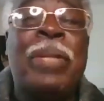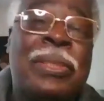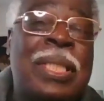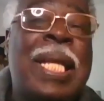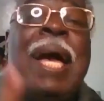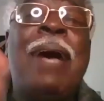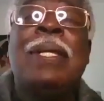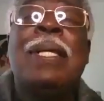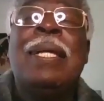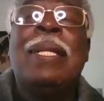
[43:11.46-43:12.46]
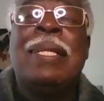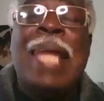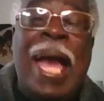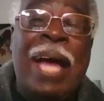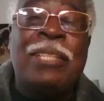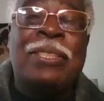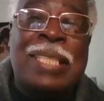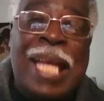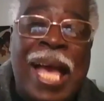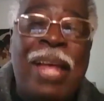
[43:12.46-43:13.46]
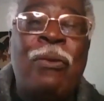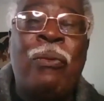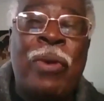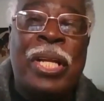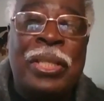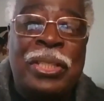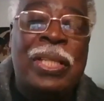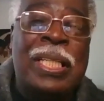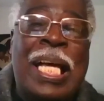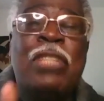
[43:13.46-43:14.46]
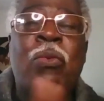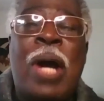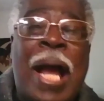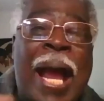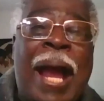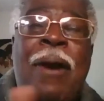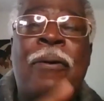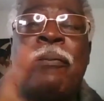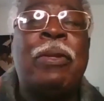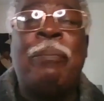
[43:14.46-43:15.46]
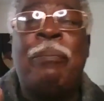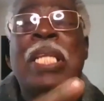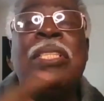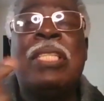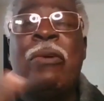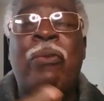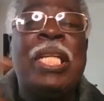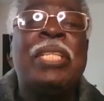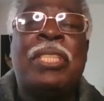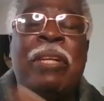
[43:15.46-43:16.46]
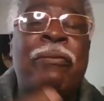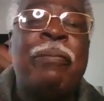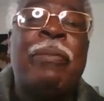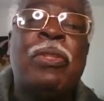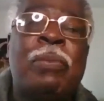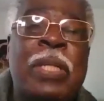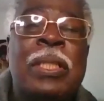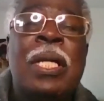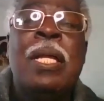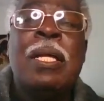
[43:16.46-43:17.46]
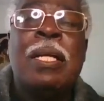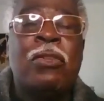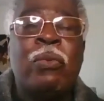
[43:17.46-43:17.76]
See, that's where the dealer, that's why the business that we're in is different from most business, because